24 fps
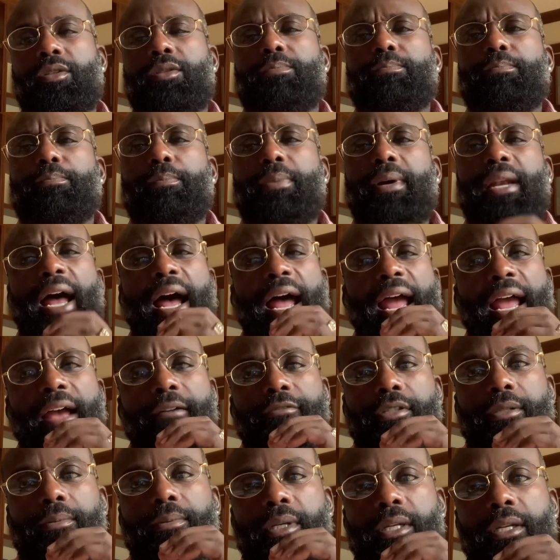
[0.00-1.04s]
But I have
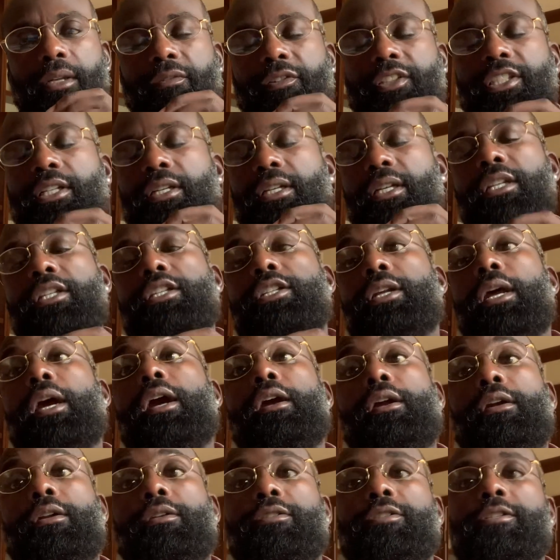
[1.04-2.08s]
some
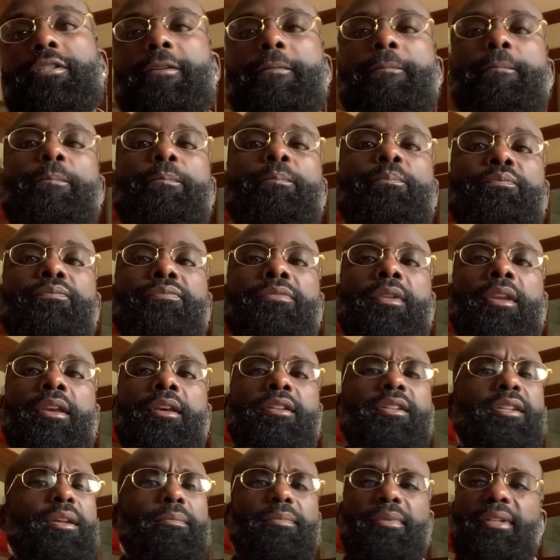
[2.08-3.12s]
concerns,
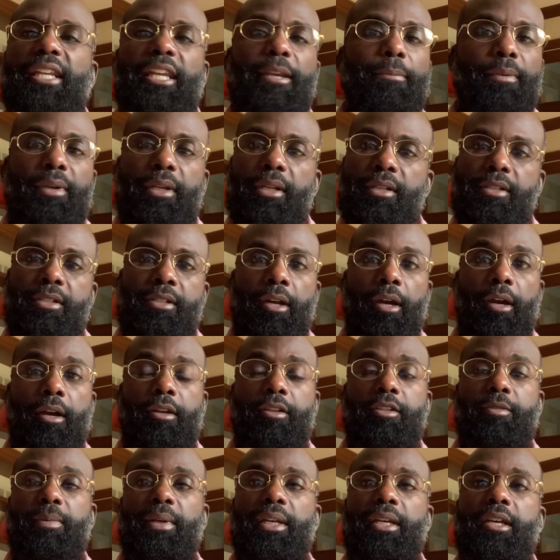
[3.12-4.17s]
some deep
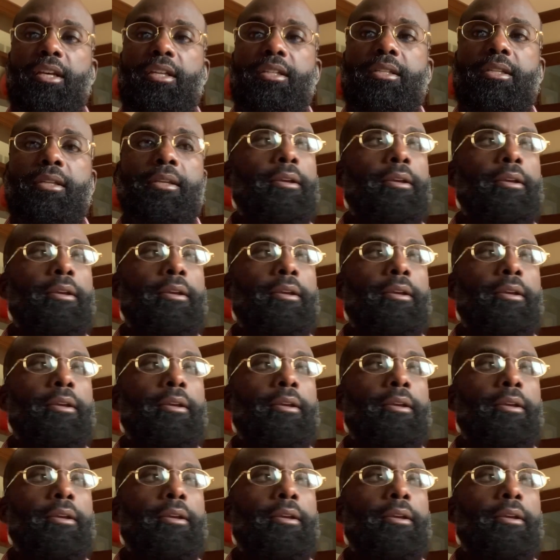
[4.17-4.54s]
concerns, because